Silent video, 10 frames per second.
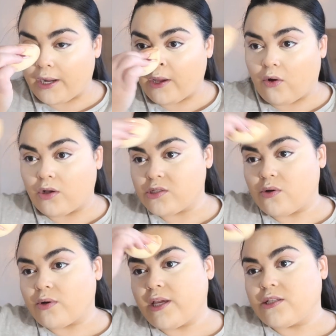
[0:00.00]
It
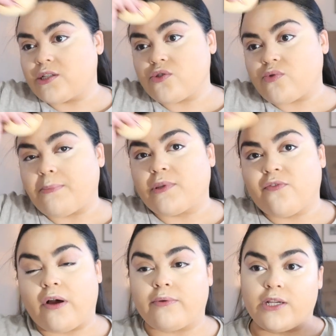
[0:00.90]
also can disrupt the
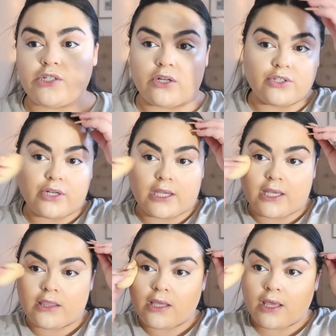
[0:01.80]
foundation
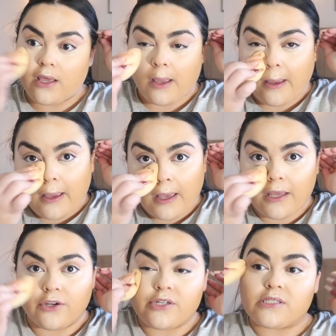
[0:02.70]
underneath
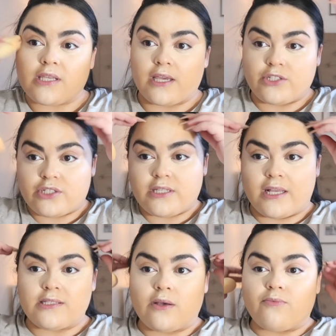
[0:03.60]
and your skin just
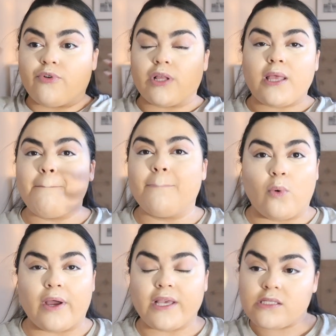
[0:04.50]
ends up really
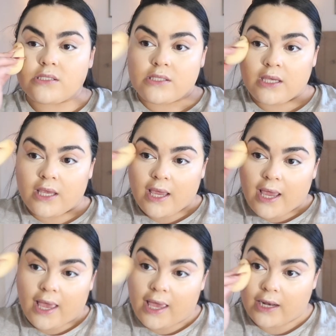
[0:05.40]
moist
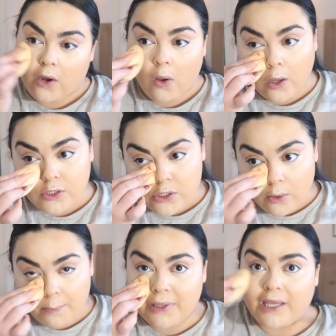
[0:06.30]
and it
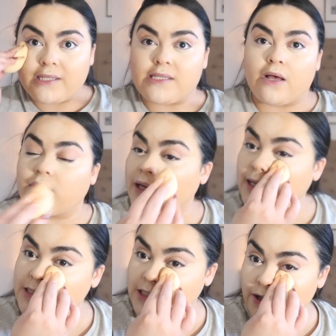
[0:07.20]
also blends out the
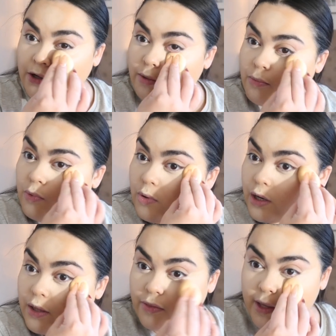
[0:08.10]
concealer
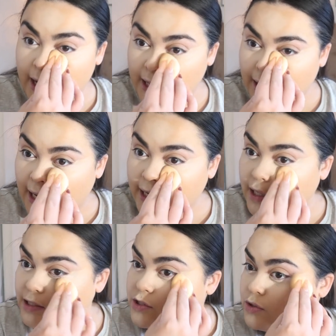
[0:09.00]
more than I
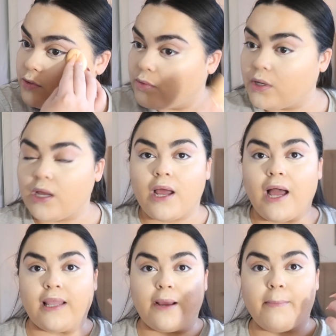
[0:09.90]
like it to.
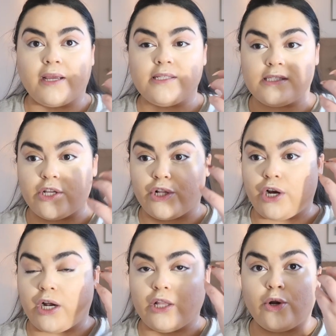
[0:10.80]
I like my
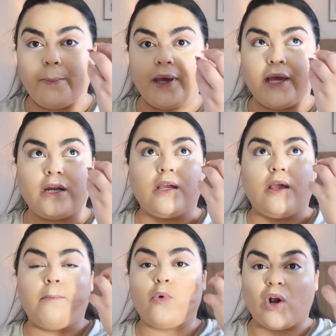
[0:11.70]
concealer a little bit
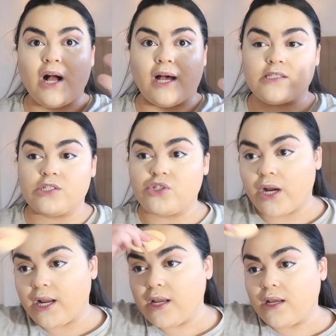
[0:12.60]
more
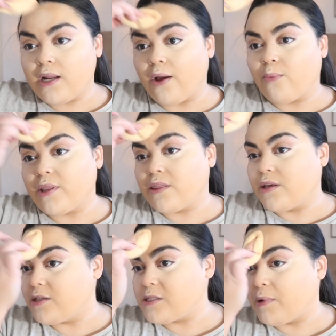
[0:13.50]
concentrated, and when
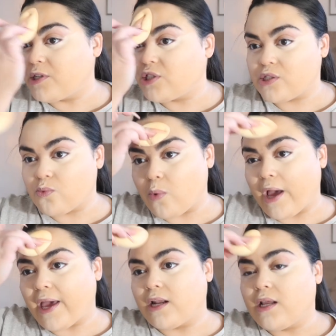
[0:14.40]
the sponge is
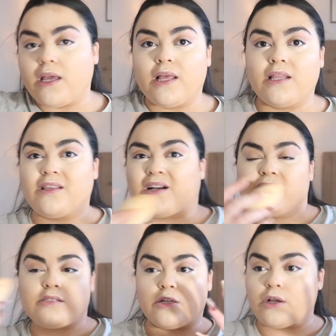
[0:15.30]
wet, the
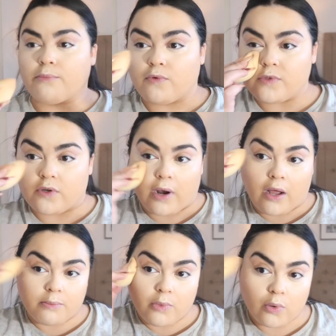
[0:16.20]
concealer moves
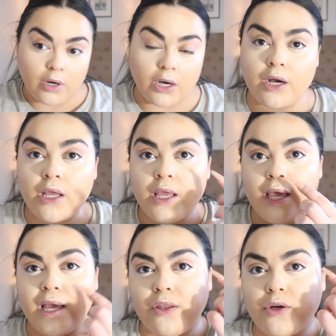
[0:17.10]
around more.
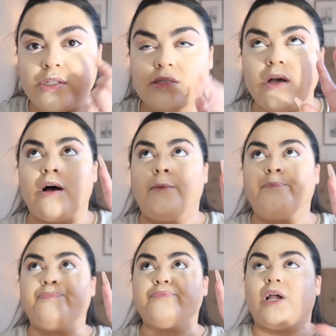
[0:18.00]
It looks
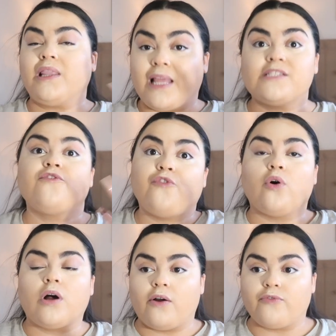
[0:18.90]
less
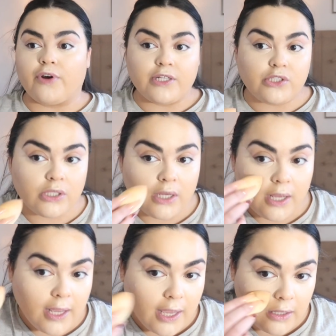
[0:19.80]
full coverage.
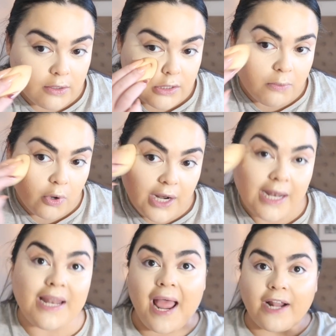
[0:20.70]
It looks more
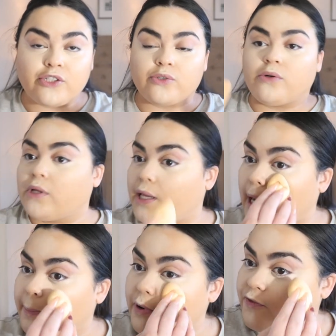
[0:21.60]
natural, and
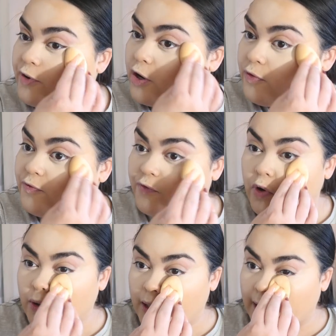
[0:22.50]
I prefer a
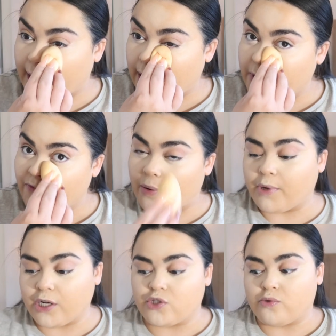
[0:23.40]
full glam if I'm
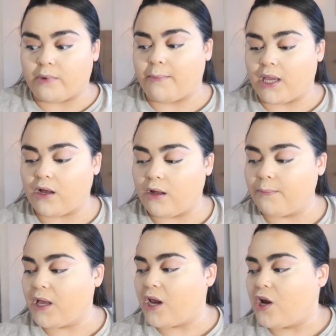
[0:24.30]
gonna do my
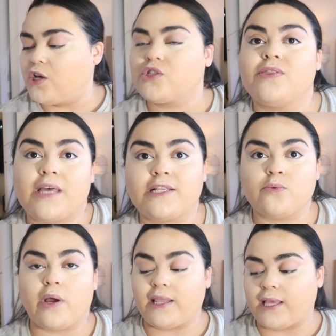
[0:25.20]
makeup. So
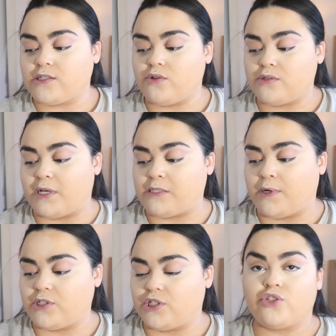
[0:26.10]
that's why I like to use my
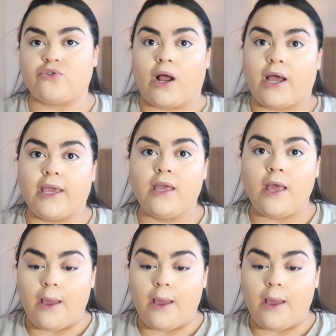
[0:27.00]
sponges dry.